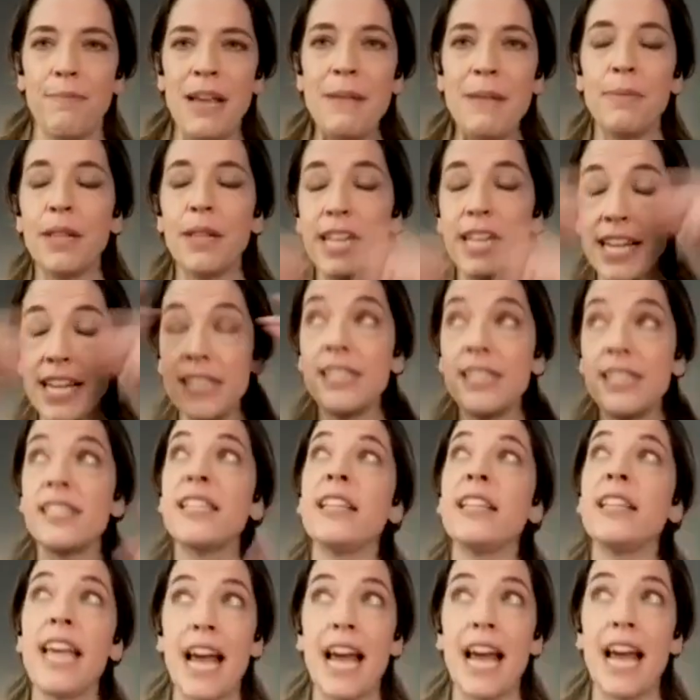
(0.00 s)
people
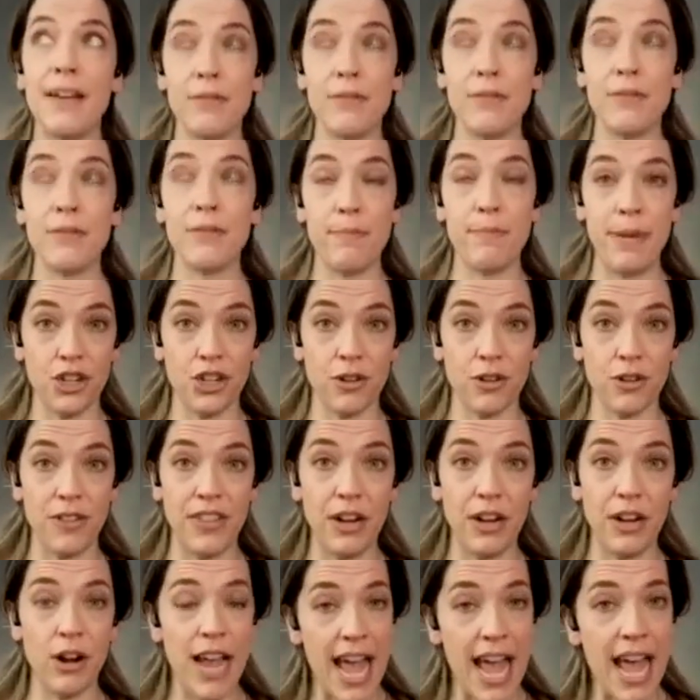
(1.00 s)
instantly have a
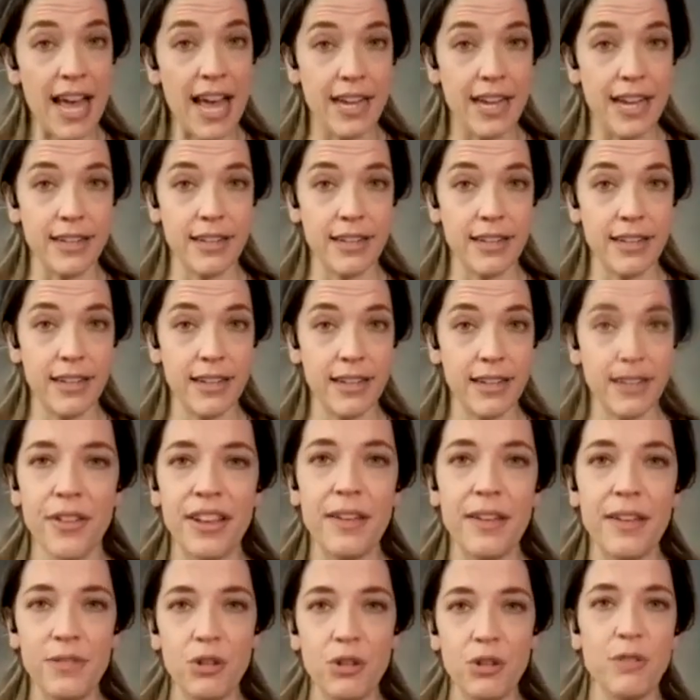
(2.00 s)
picture in their head It
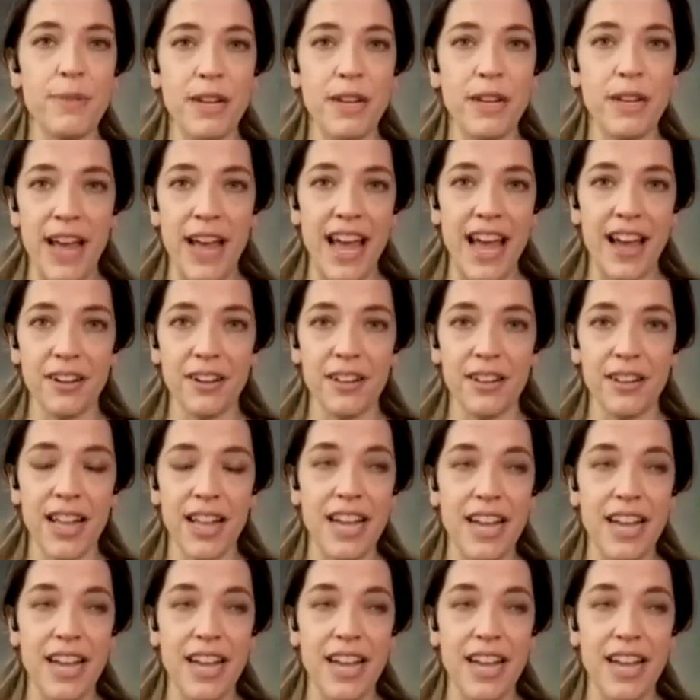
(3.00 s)
gives you a bit of a handle.